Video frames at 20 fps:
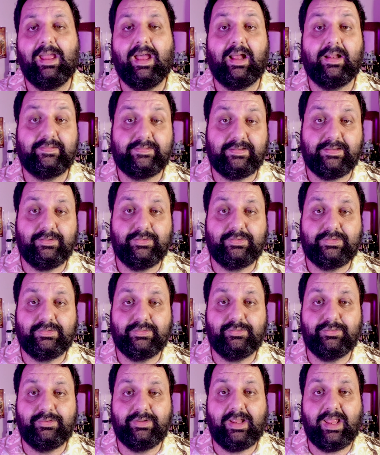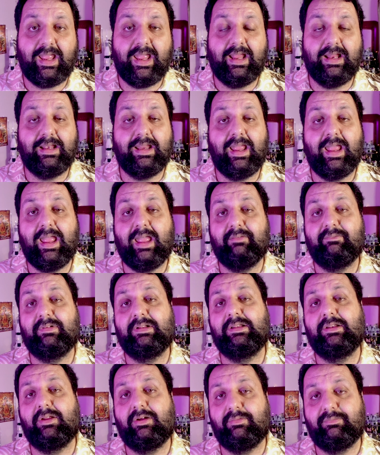I'll see you soon, and have a
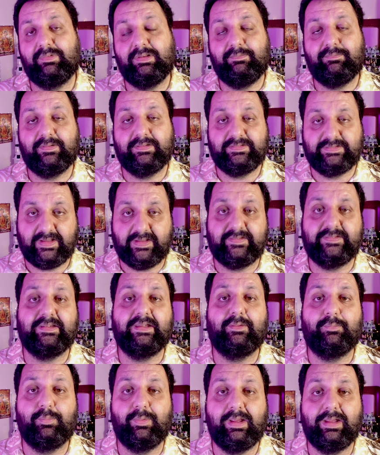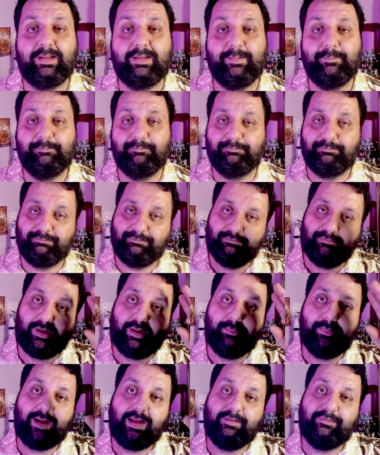lovely, fantastic week.
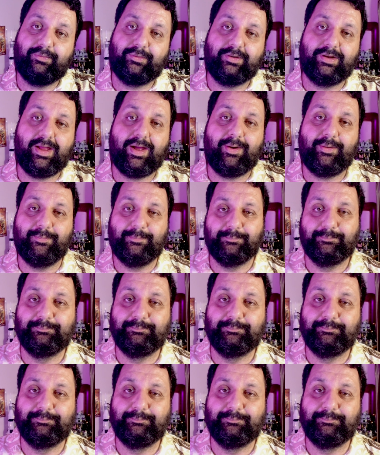Bye bye for now.